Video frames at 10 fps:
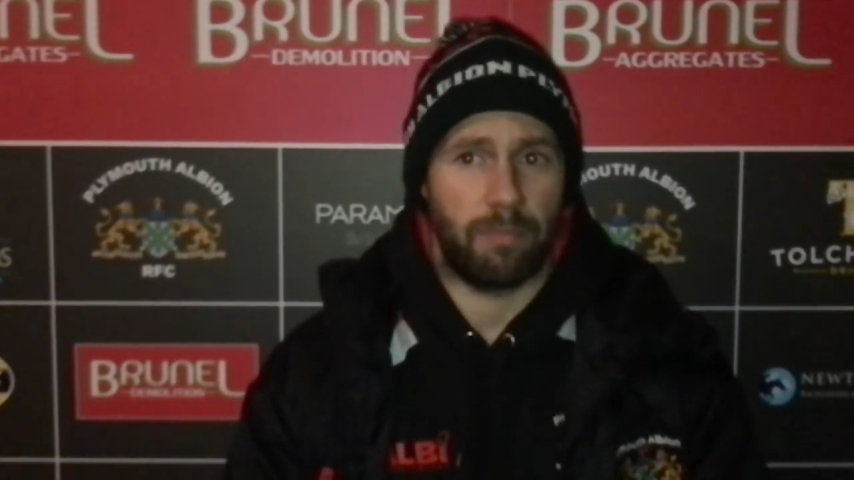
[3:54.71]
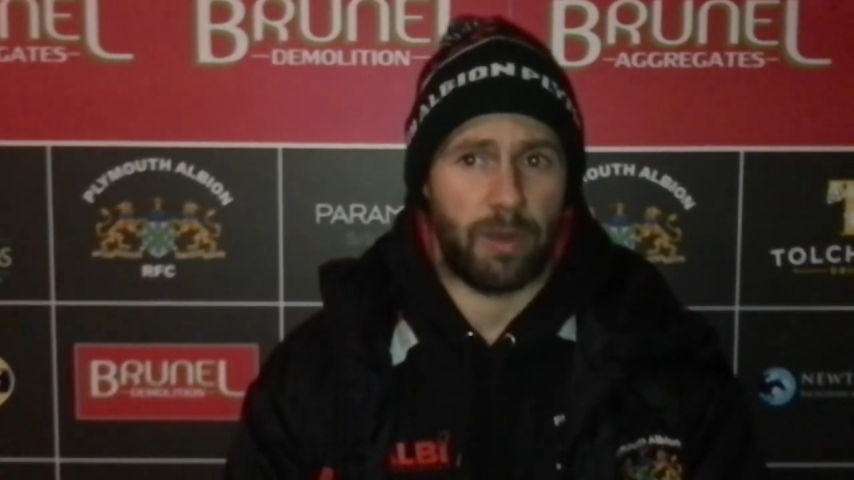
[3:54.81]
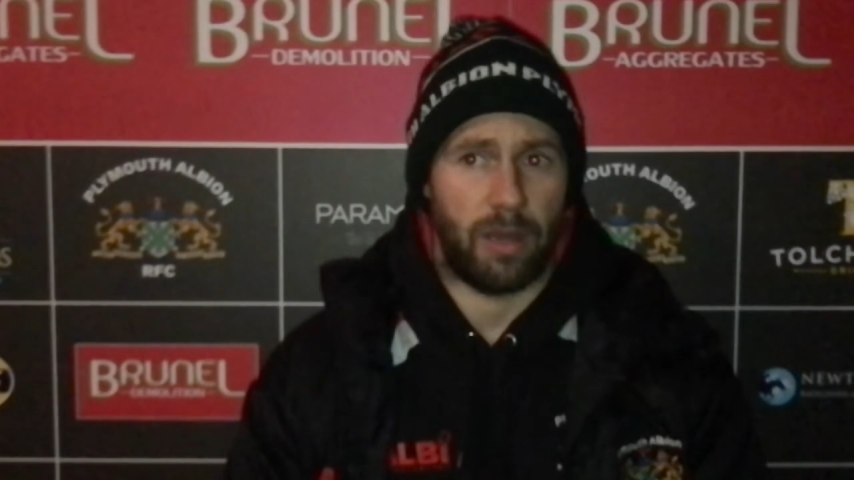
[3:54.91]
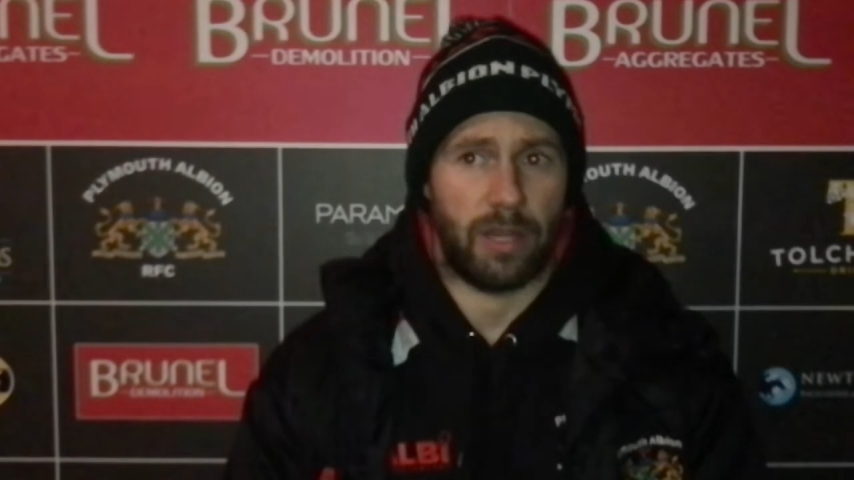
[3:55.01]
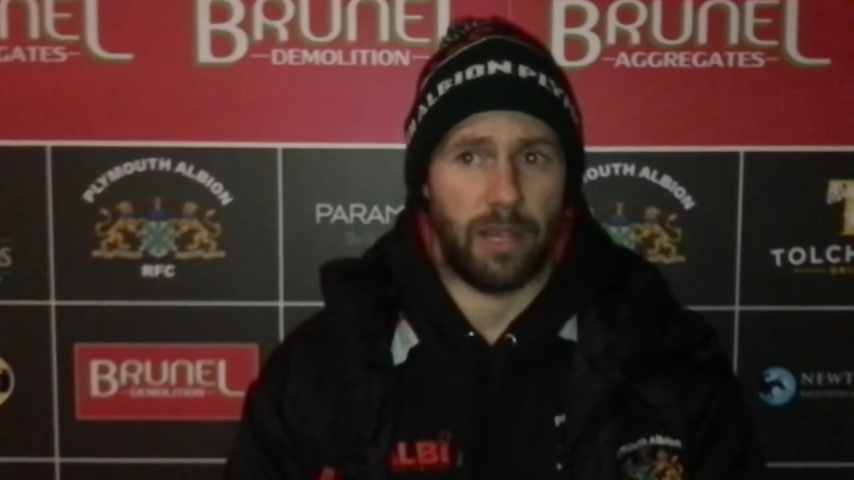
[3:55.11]

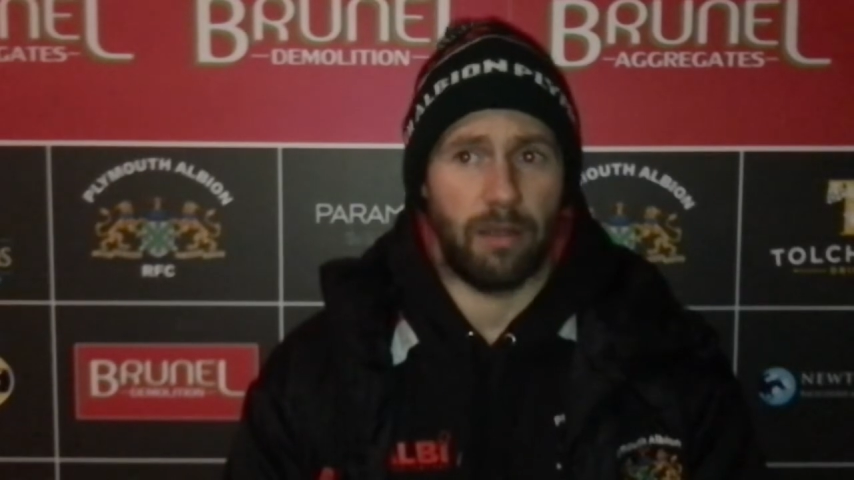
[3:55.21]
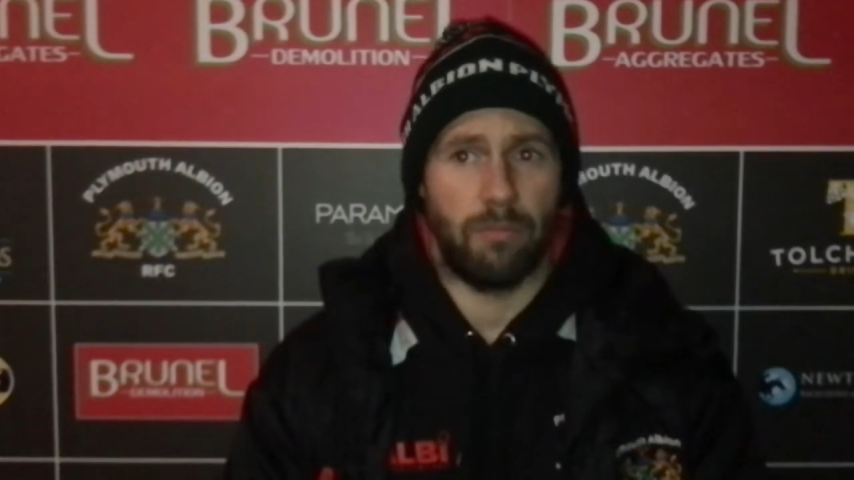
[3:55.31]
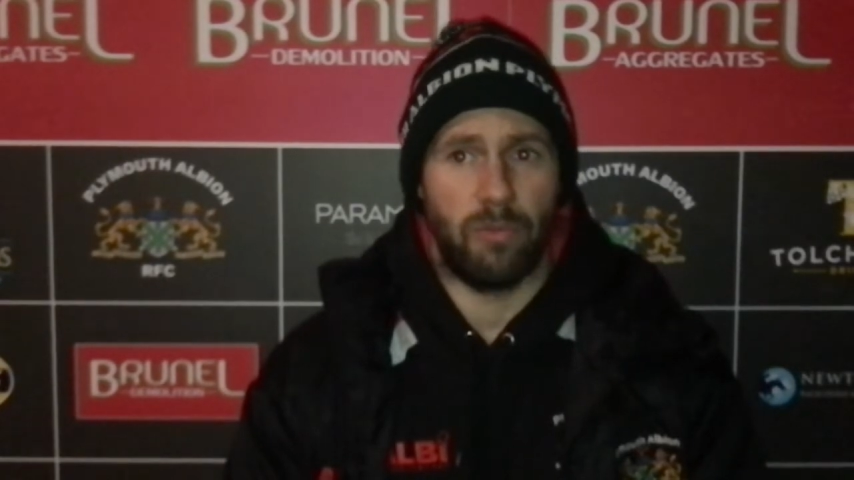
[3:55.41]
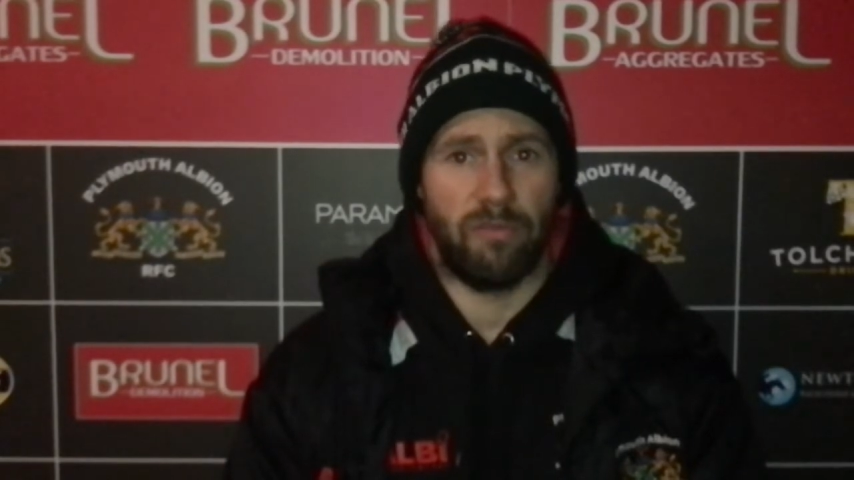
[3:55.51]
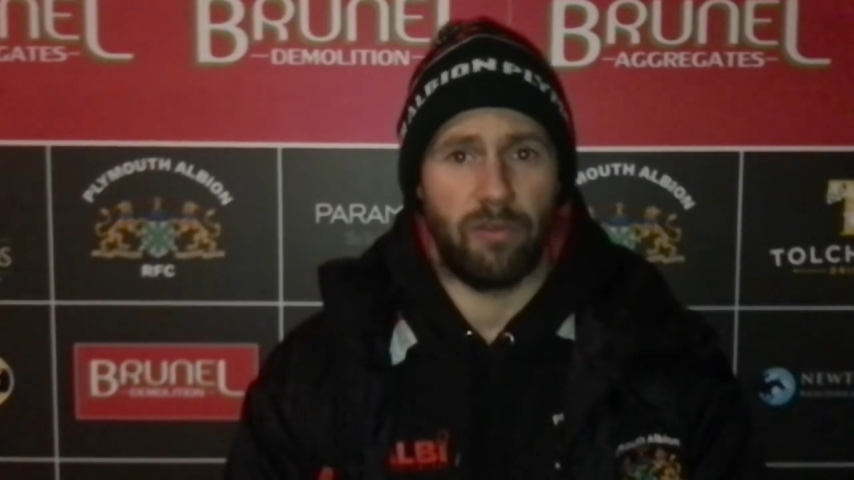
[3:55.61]
park it,
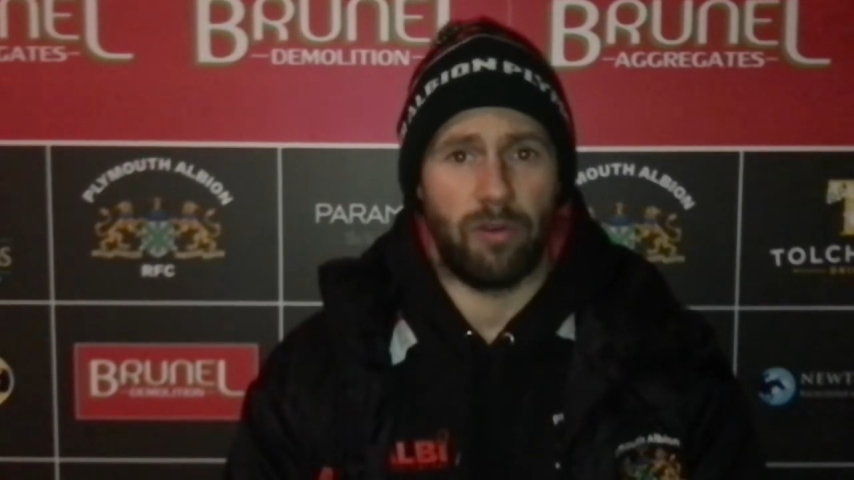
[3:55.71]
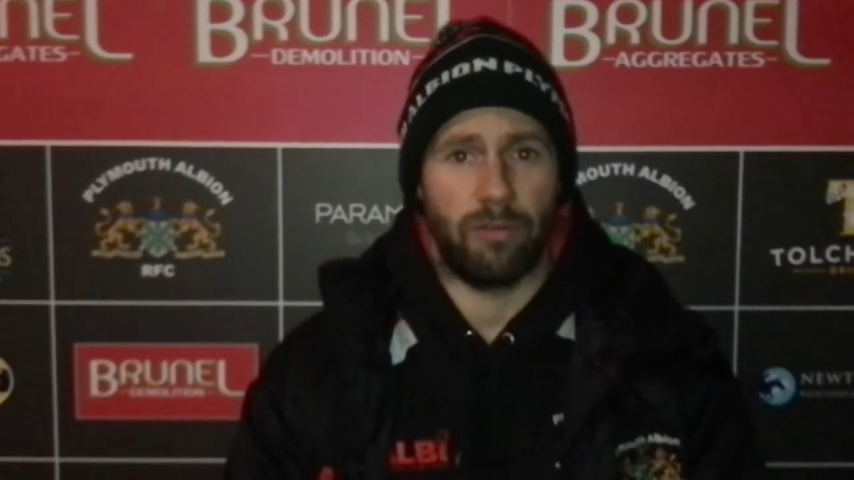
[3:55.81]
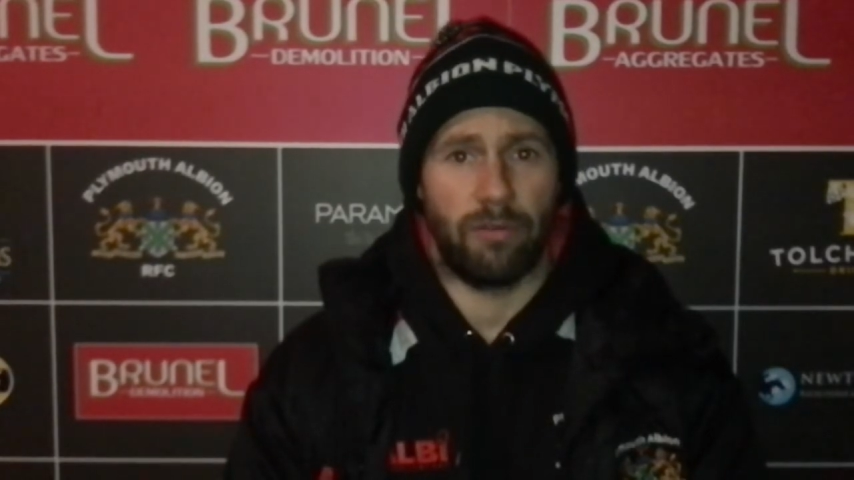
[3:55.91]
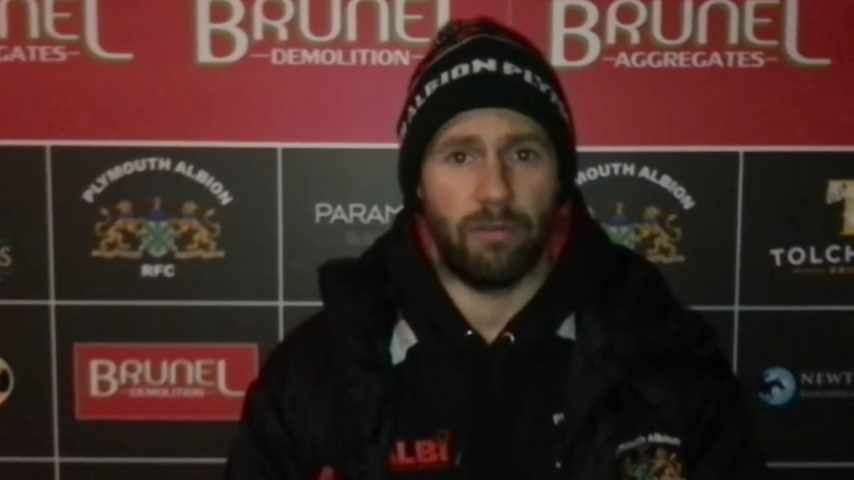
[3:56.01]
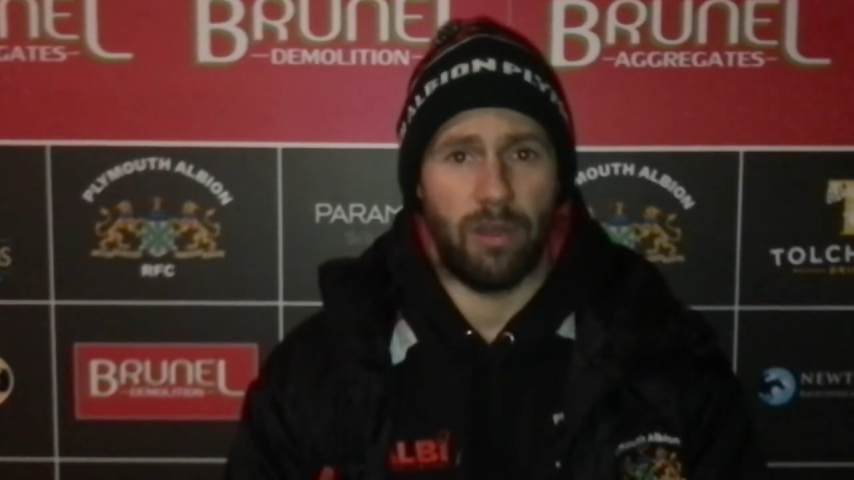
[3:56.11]
move
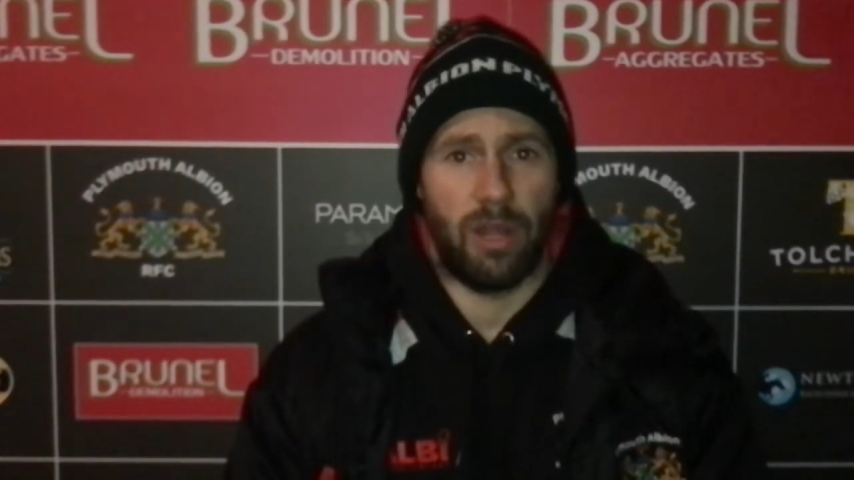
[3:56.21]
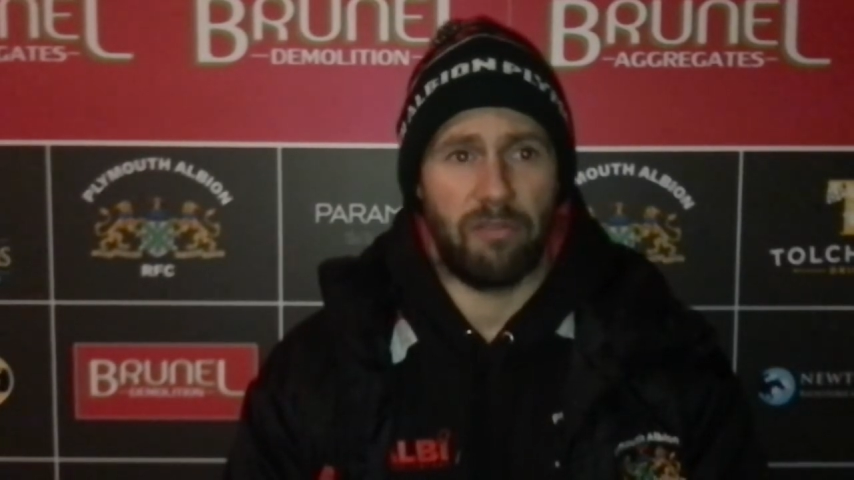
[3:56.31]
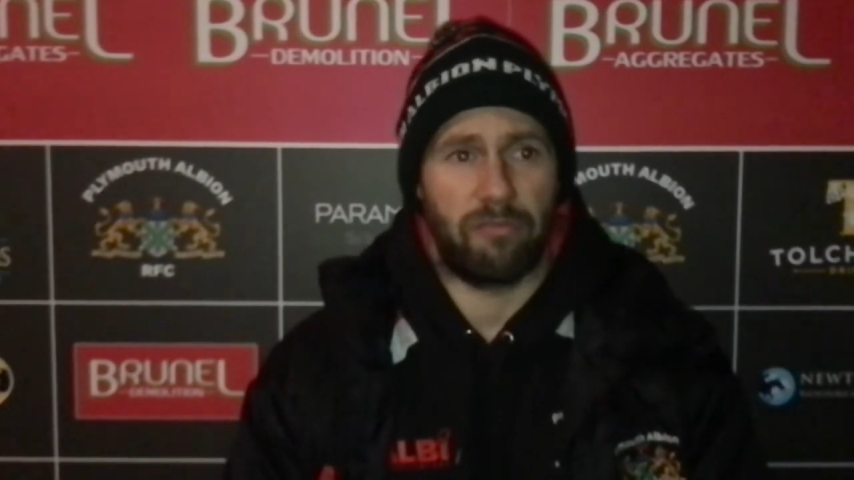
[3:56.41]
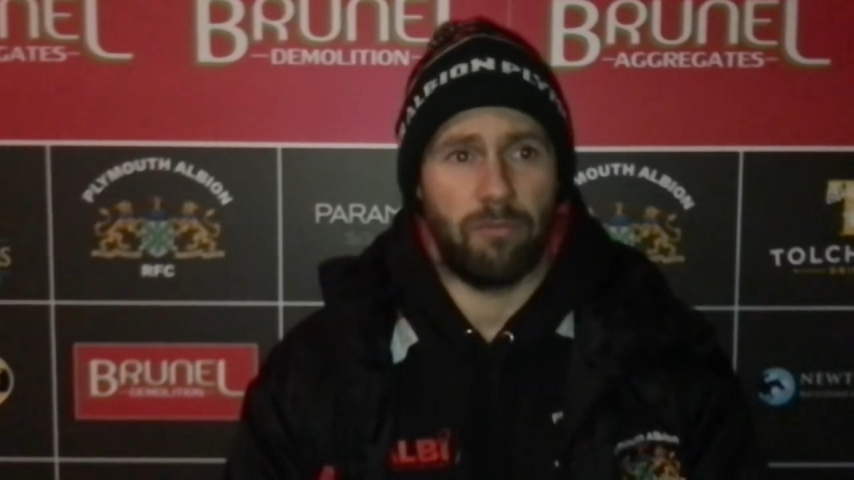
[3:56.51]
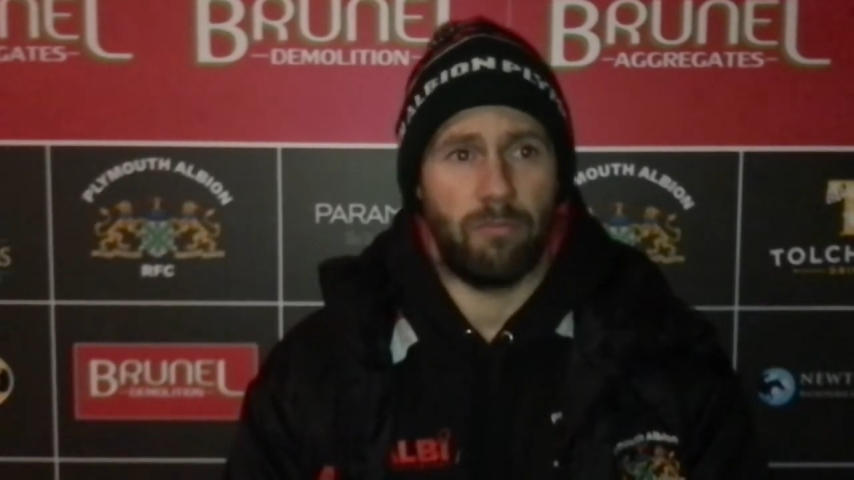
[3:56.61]
on, learn
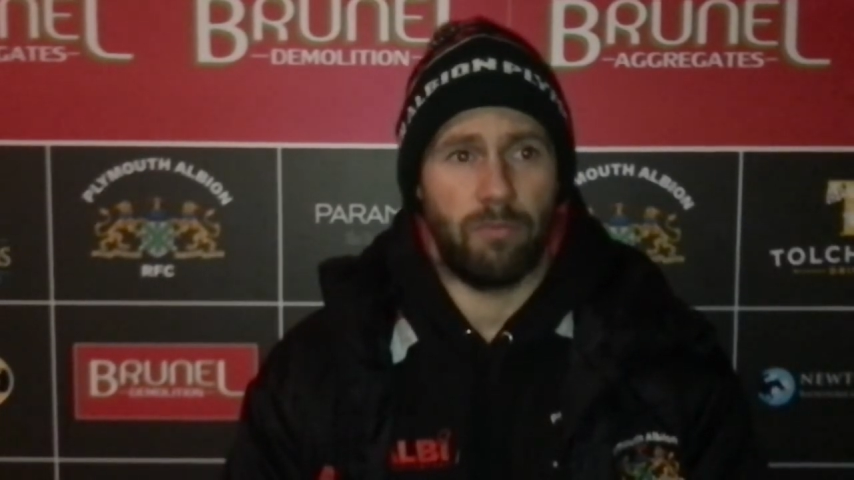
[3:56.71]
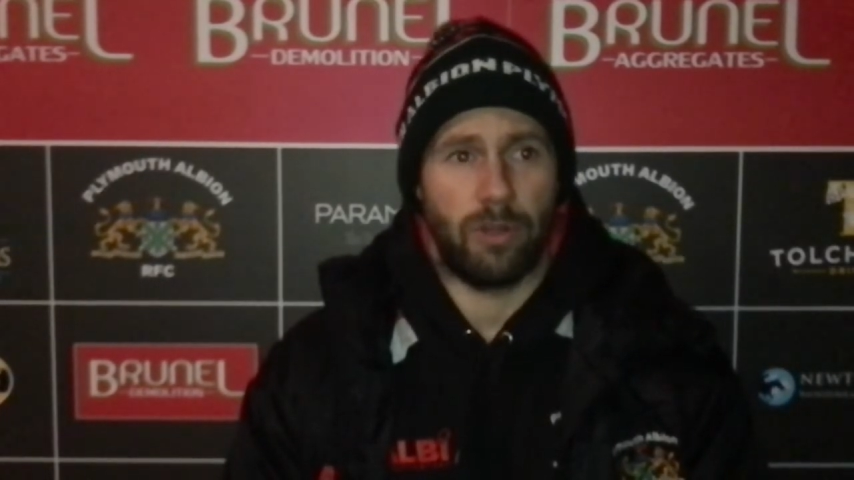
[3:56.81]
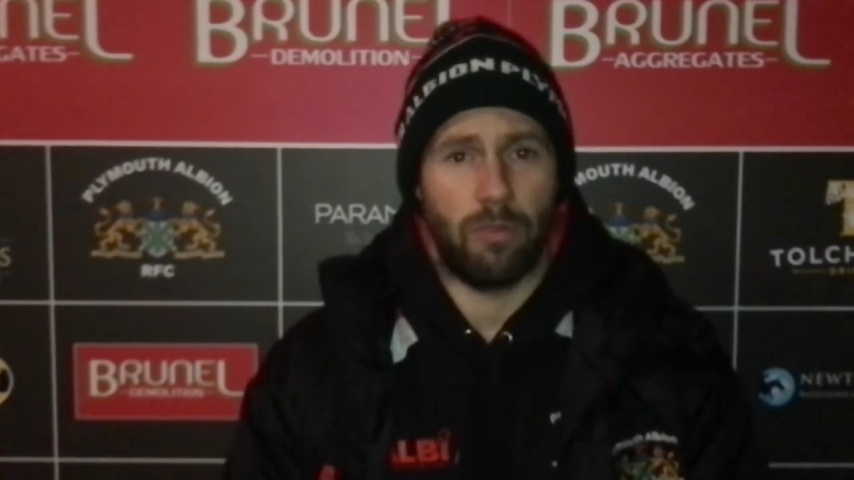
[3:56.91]
from